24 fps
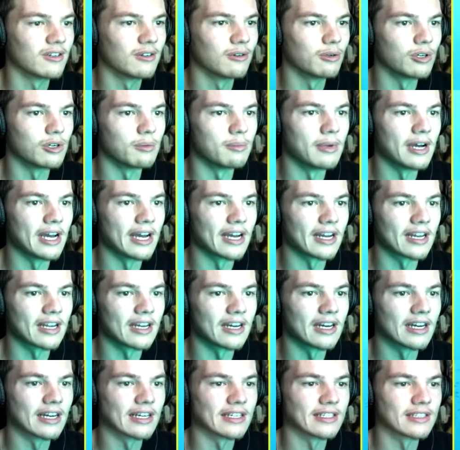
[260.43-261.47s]
We're back,
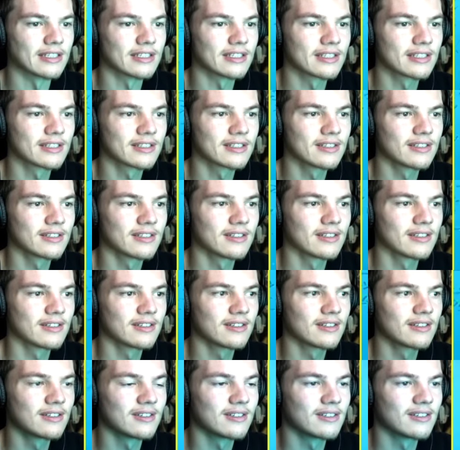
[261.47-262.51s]
guys.
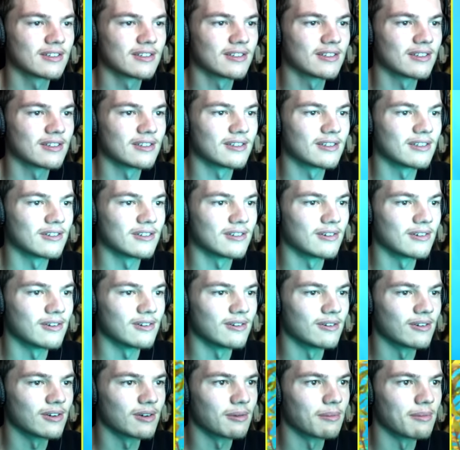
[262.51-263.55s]

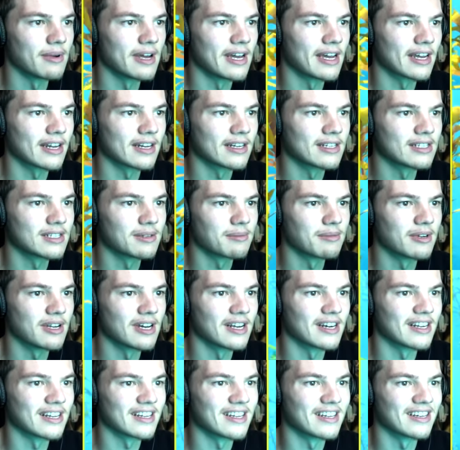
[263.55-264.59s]
We're back in
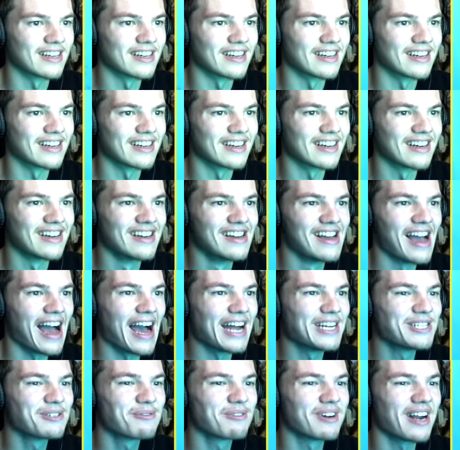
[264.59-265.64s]
Subnautica.
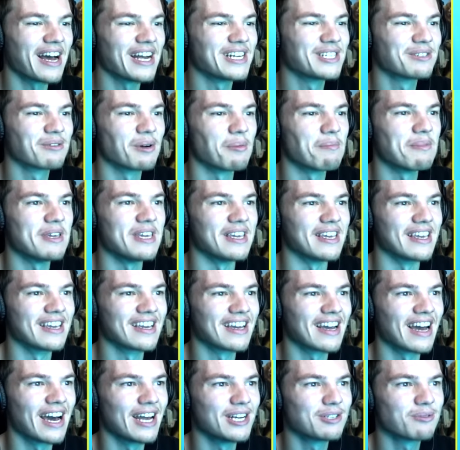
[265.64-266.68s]
I just want to peek.
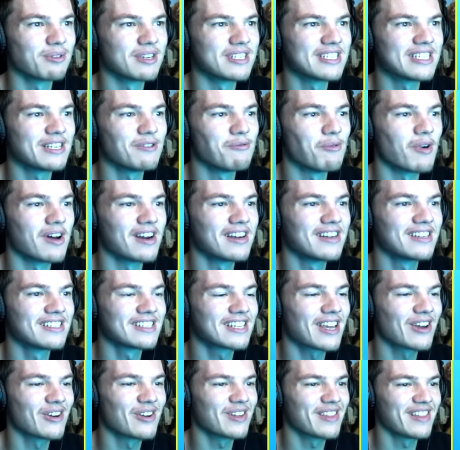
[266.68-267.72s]
I just want to see one
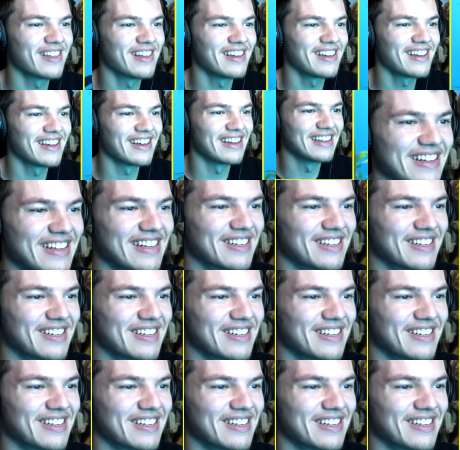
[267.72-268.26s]
scary thing and